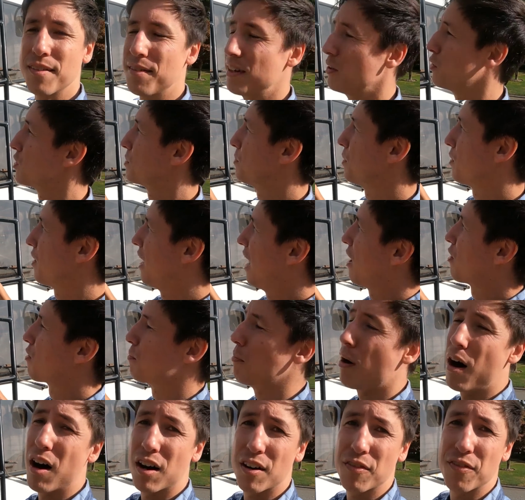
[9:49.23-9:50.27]
It was about how to
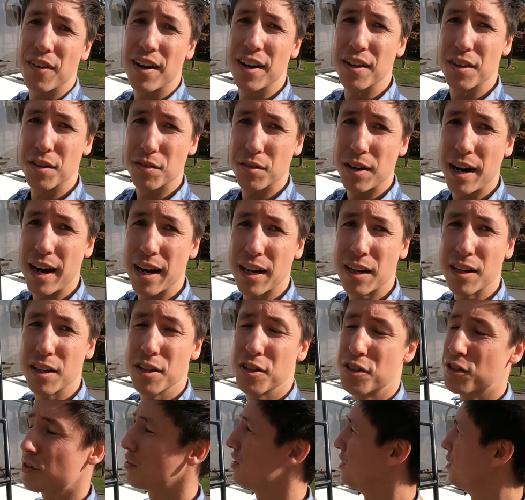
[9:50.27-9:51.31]
modify the rack
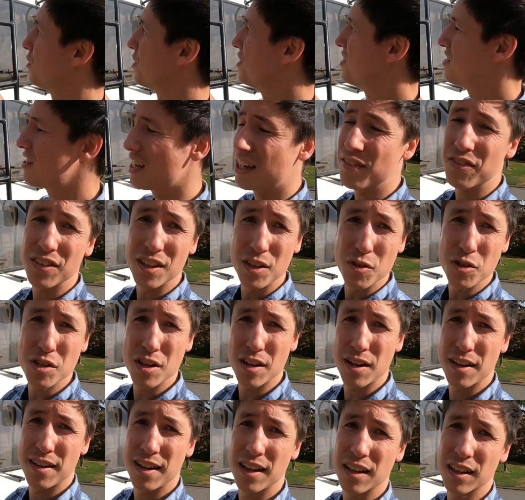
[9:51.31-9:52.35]
so that you can safely use it
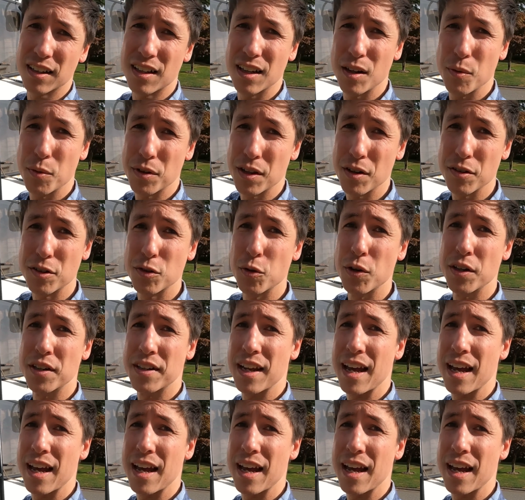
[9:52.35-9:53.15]
on a Delica without doing